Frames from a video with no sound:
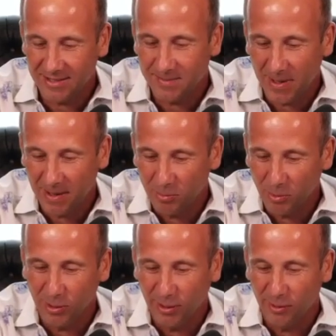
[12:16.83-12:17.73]
being
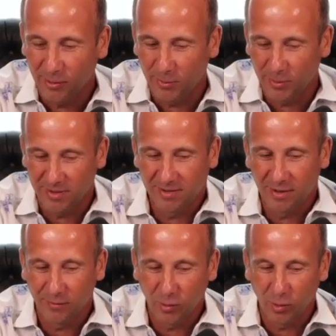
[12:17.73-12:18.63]
brutally honest with
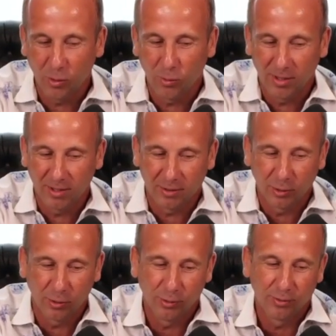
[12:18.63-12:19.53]
yourself, you're willing to
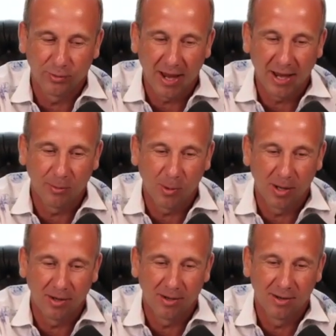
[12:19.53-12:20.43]
lose anyone.